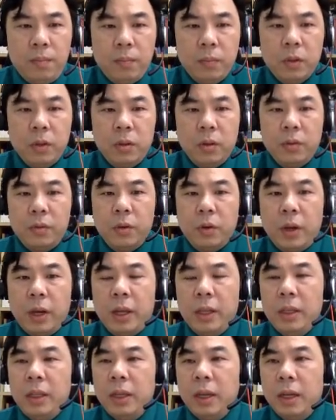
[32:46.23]
So for
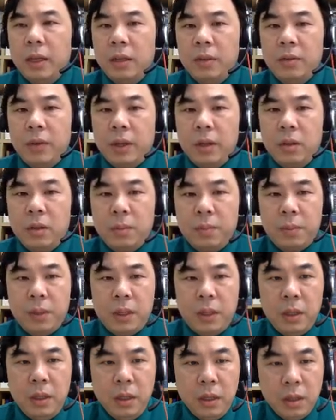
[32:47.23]
any other value of
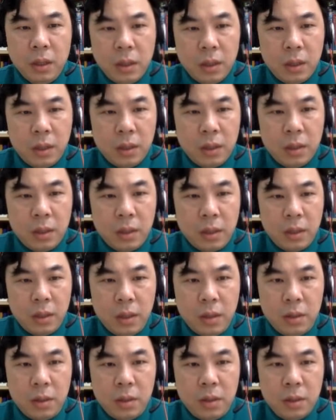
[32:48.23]
p,
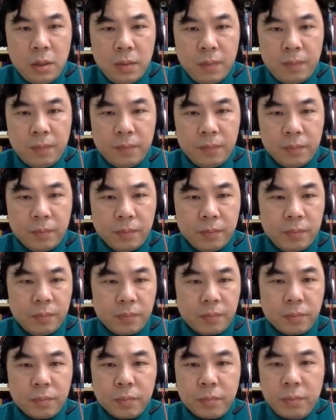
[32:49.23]
this
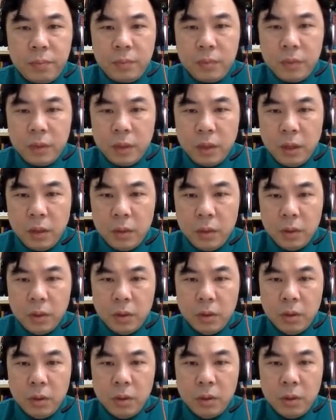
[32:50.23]
I will
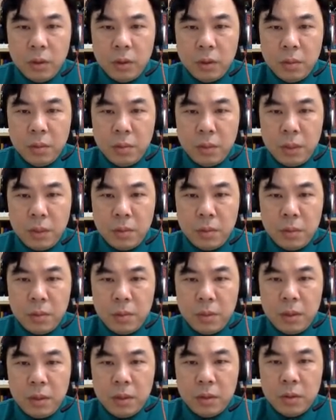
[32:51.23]
call this a minimum
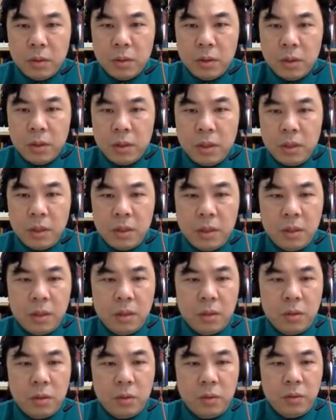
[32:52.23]
here so it's easier
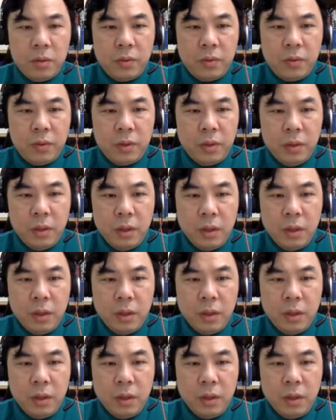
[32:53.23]
to refer.